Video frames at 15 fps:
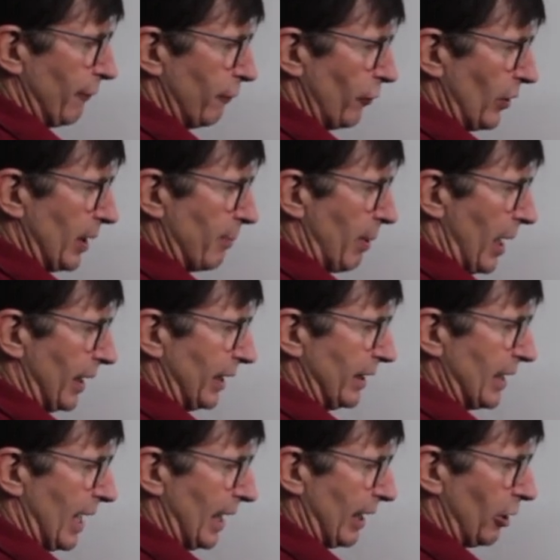free body
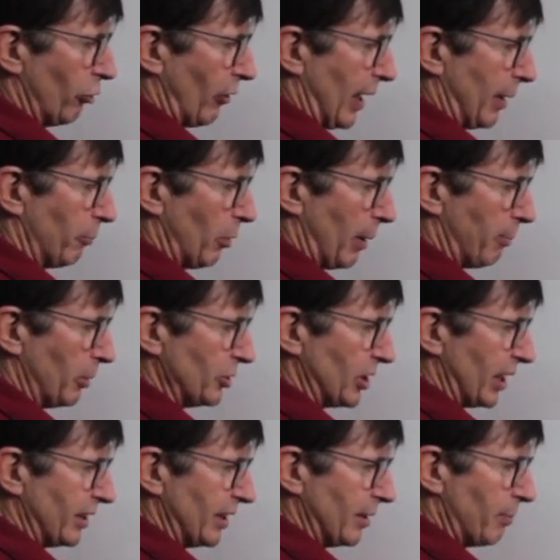diagram
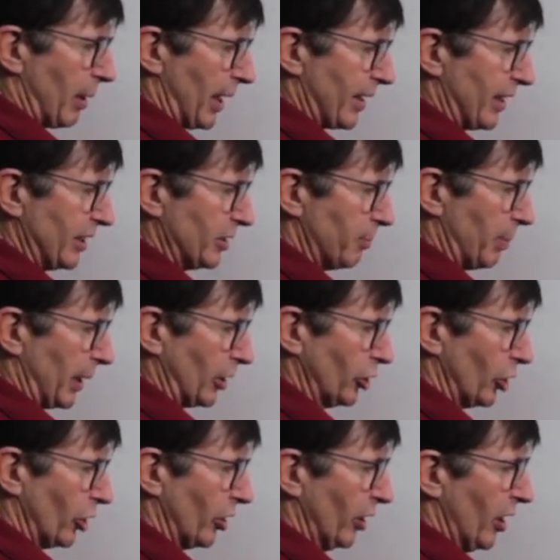represented by this
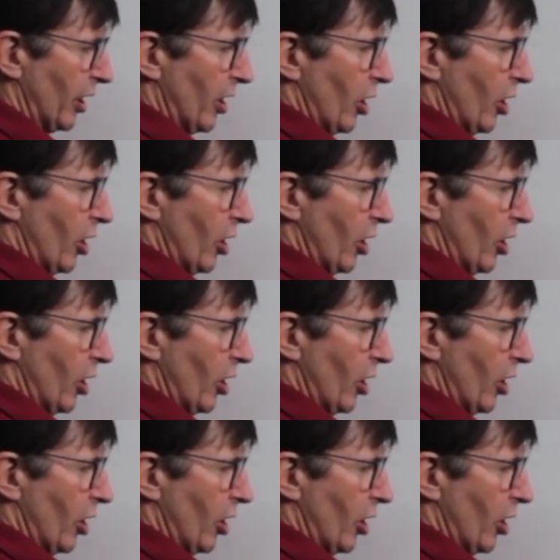picture,